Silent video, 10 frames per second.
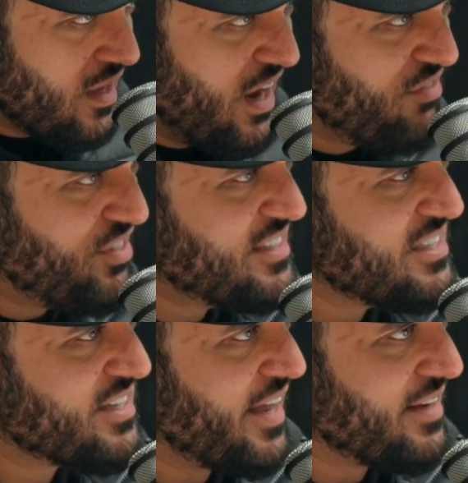If this
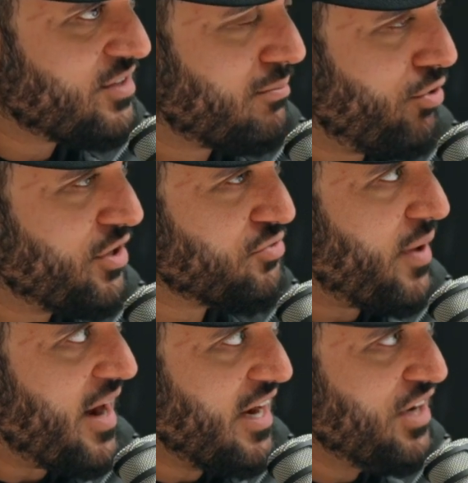is getting to the point
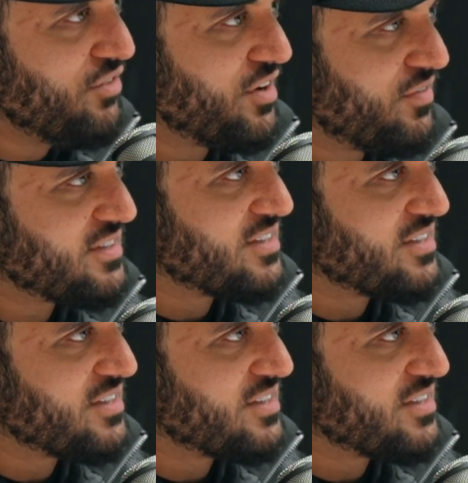where even if it